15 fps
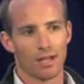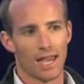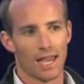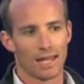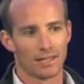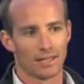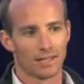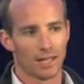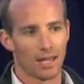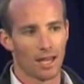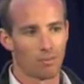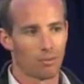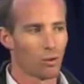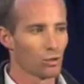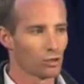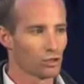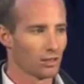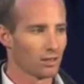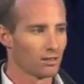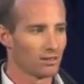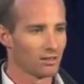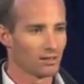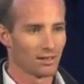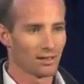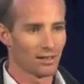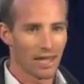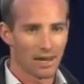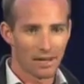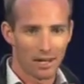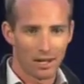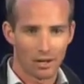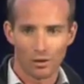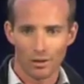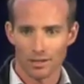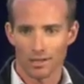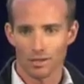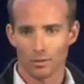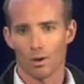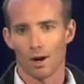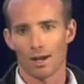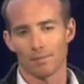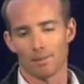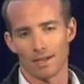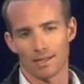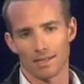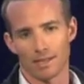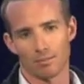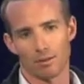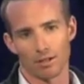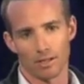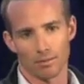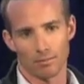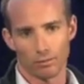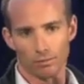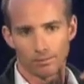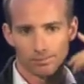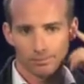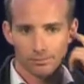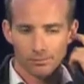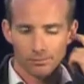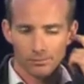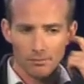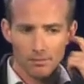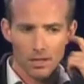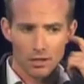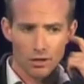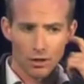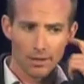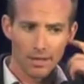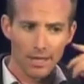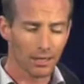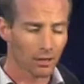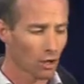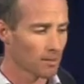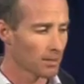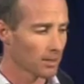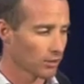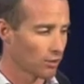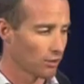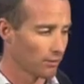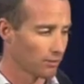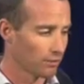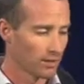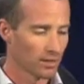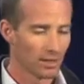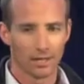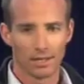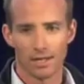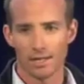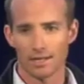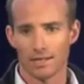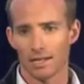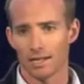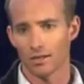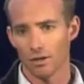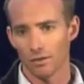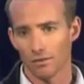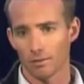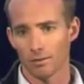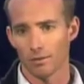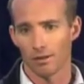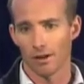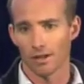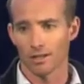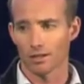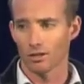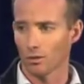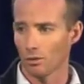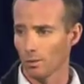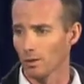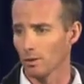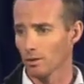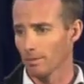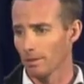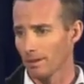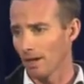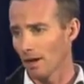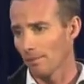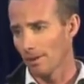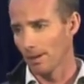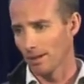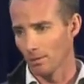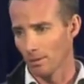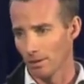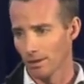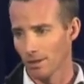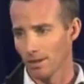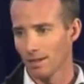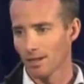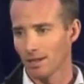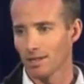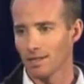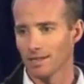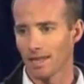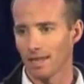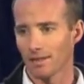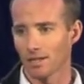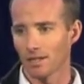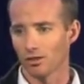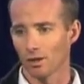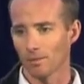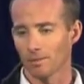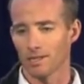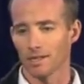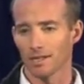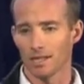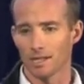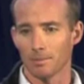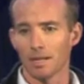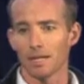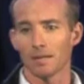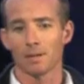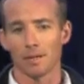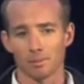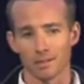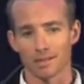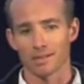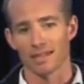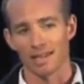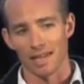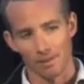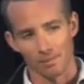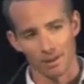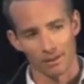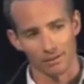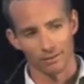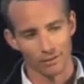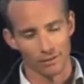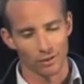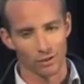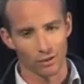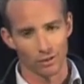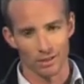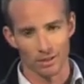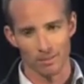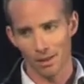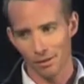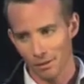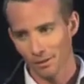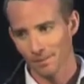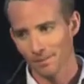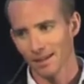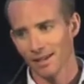and apportion that across as wide a base as possible. So the economics of internet service providers, who we all spend our money with, is that their job is to get as many people as they can paying $50 a month,